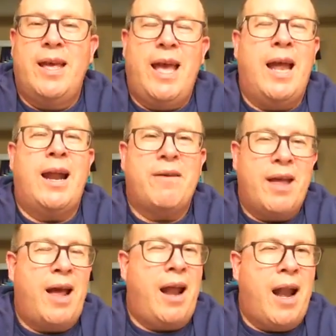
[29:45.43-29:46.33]
And
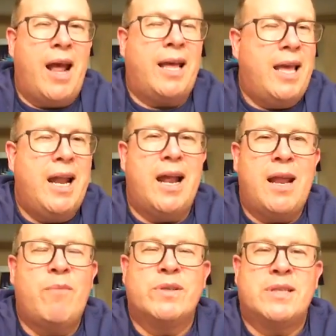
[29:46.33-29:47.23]
I
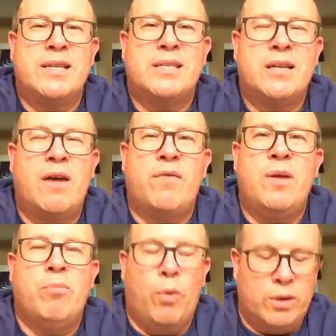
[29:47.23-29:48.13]
cannot emphasize enough
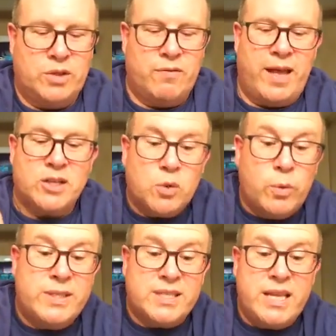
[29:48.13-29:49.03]
the importance of that. So
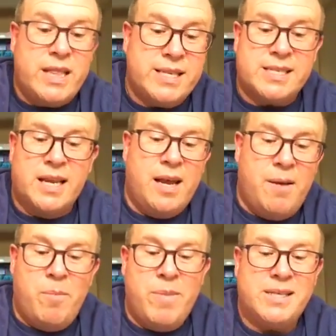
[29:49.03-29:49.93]
we see this
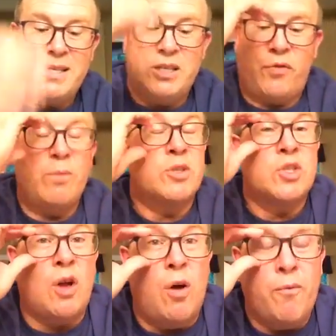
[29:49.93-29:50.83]
message from
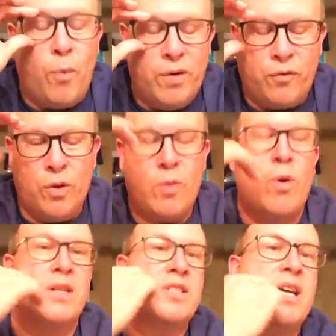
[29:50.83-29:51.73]
Psalm
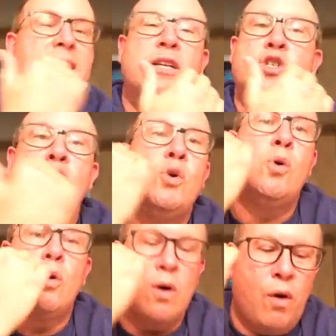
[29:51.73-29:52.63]
141, setting a
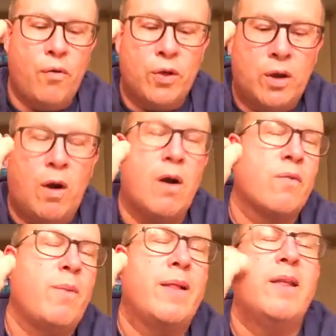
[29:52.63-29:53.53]
door over the guard
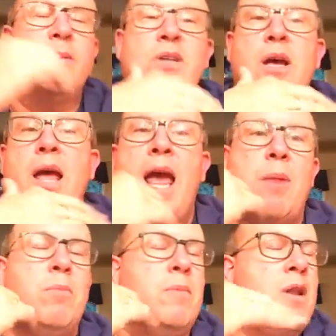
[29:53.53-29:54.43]
of my lips
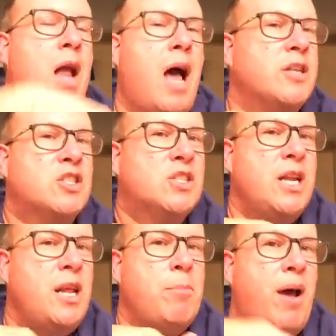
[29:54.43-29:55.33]
and not
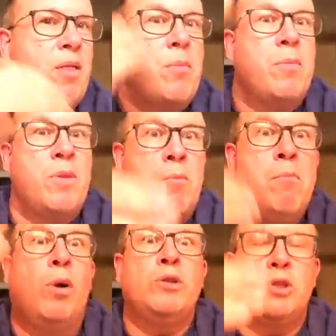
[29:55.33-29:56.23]
sinning by the
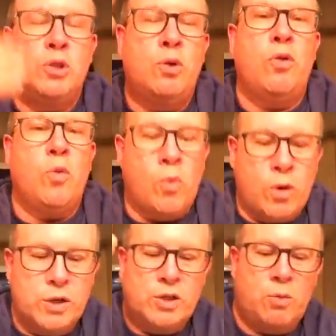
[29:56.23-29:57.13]
multitude of the
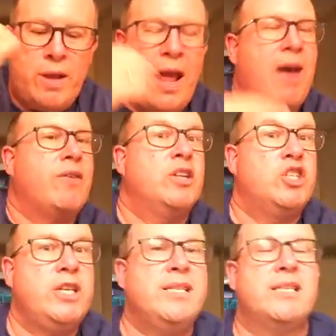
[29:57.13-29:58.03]
words that we have. And
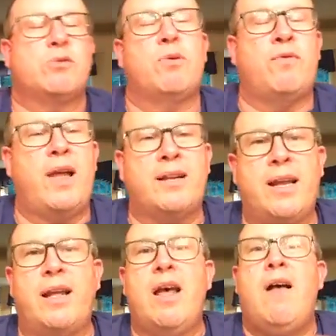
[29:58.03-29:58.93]
Jesus
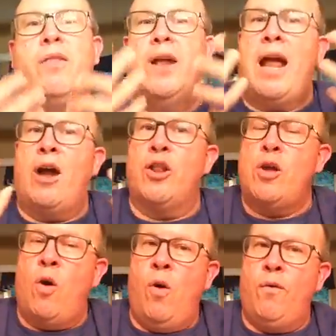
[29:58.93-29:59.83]
reflecting that out of
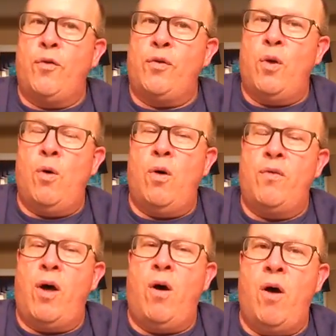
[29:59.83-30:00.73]
the overflow of
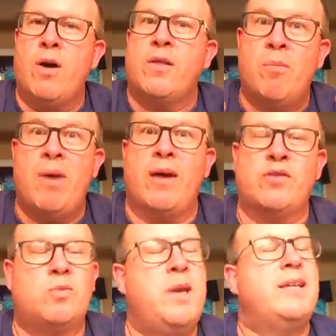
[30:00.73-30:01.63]
the heart, the mouth
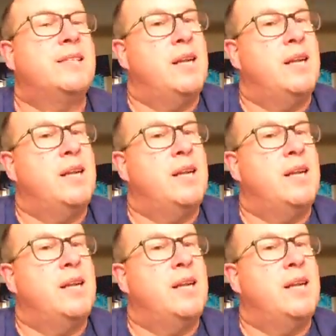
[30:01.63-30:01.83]
speaks.